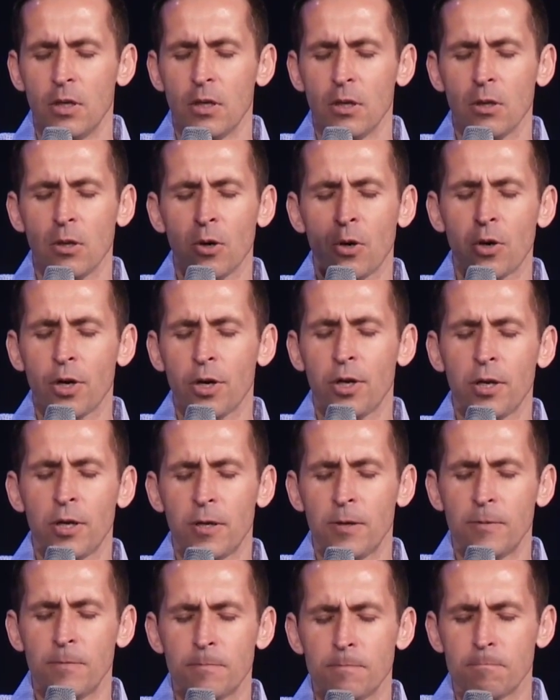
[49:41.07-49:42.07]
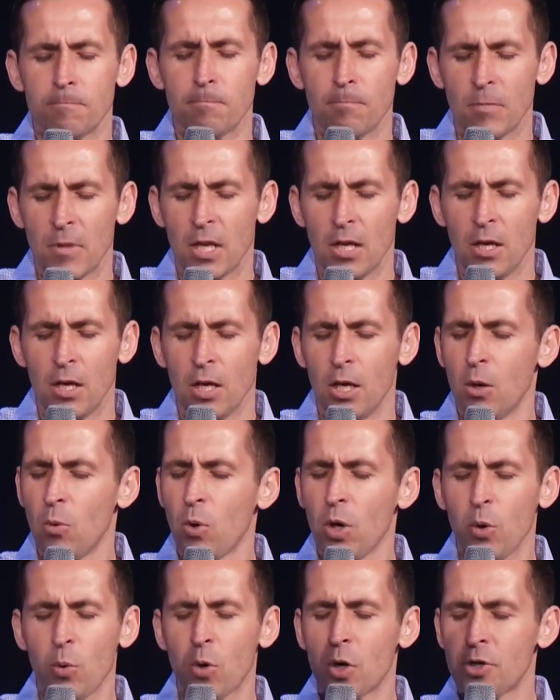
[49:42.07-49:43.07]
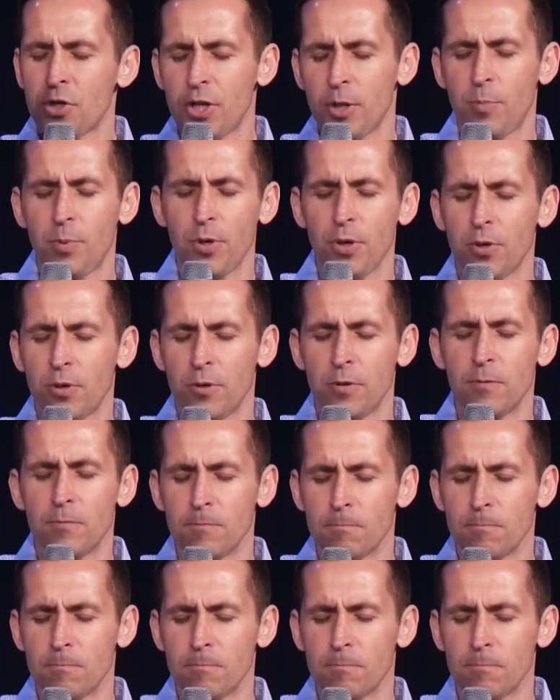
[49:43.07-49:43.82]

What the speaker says: Lord, we worship you.